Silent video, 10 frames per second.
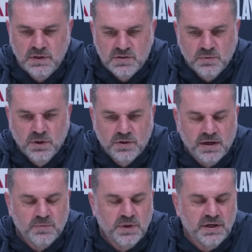he's a World
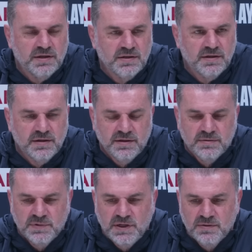Cup winner.
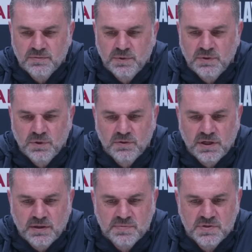Um, you don't win World
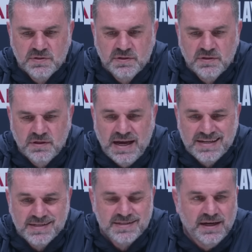Cups
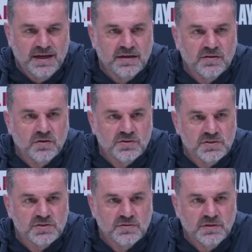as a starter, not
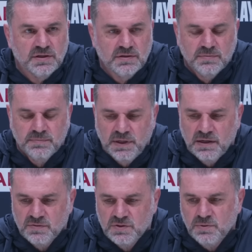just you know
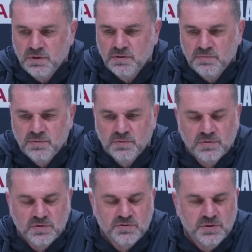part of a squad, a real
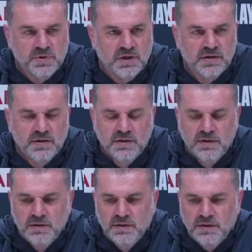contributor.
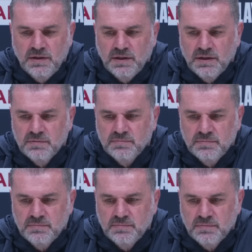Um,
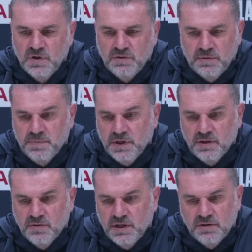great
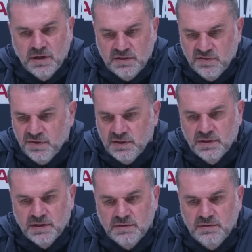pedigree, great
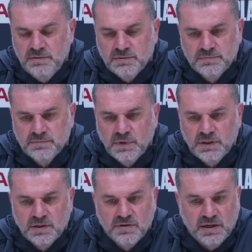defender,
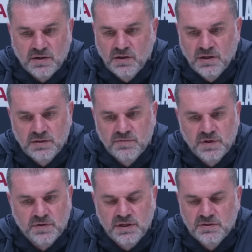uh, great guy,
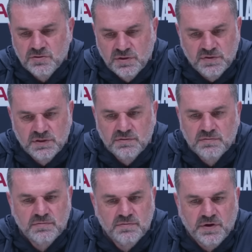very driven,
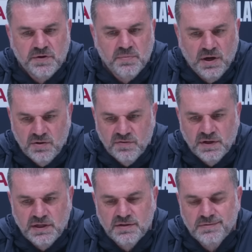very
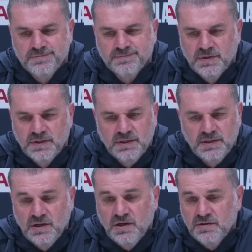motivated,
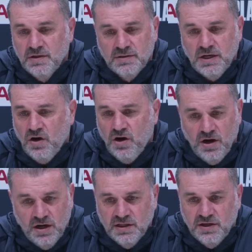
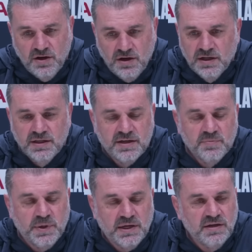highly, highly
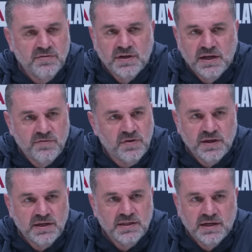competitive at
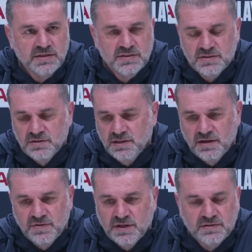everything he does. I
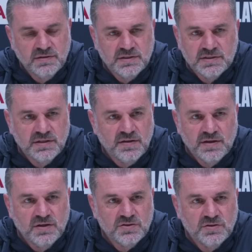love that. There's
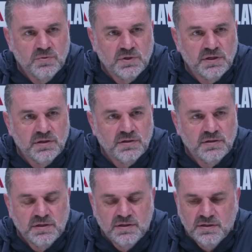nothing else you'd want in a
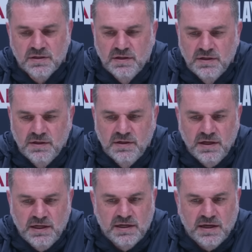in a
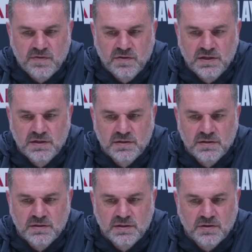in an athlete, and
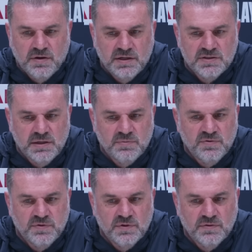a, and a great example
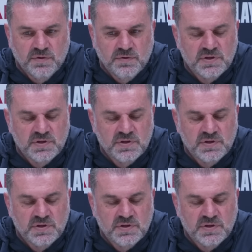for for the